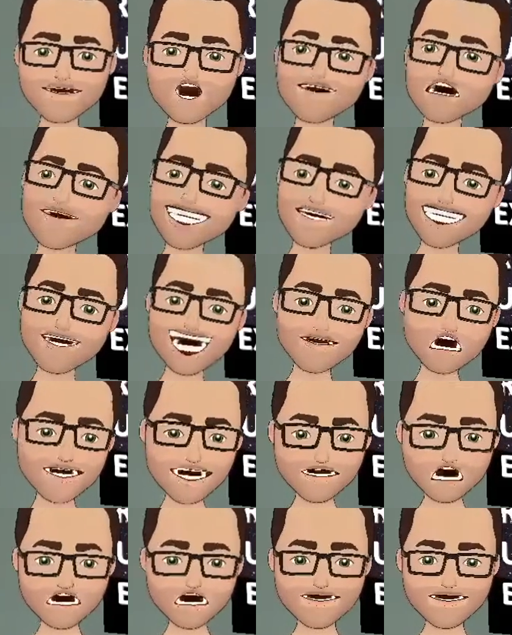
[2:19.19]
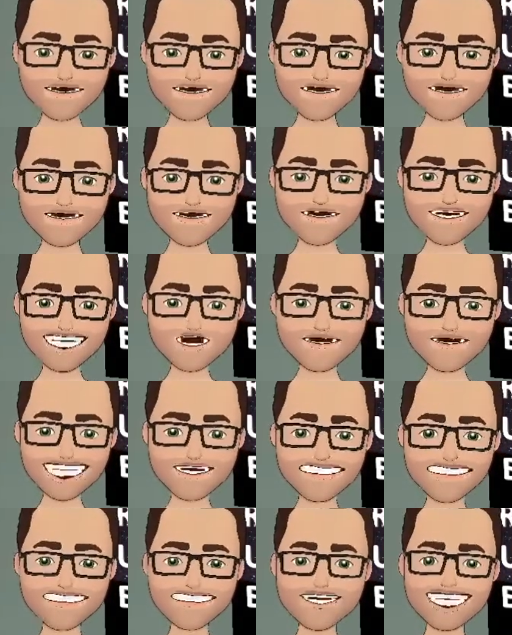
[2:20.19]
cognitive behavioral therapy,
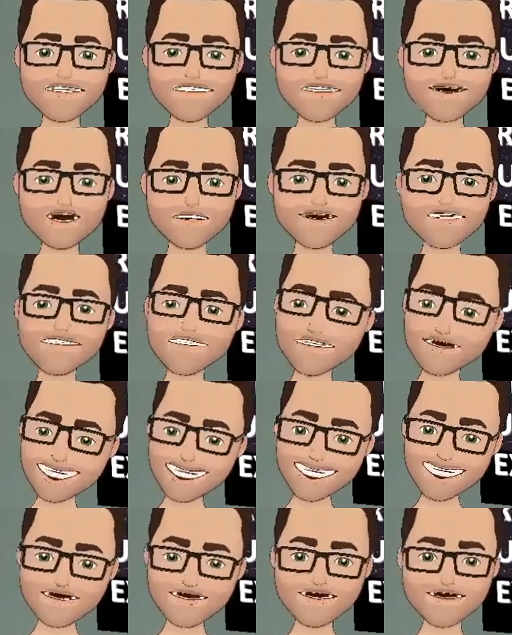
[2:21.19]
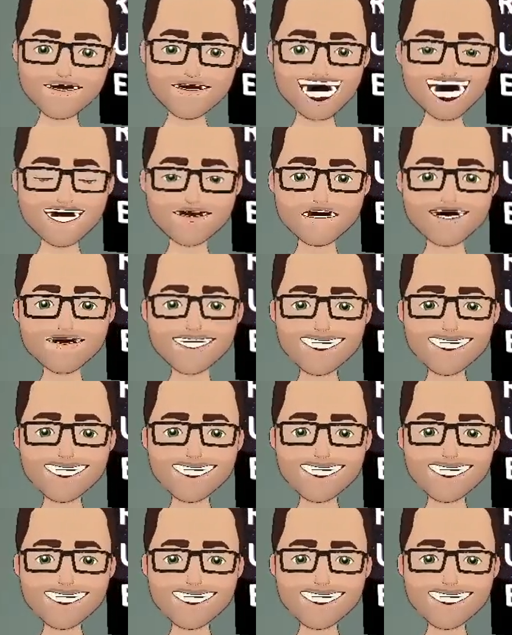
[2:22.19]
and behavioral activation.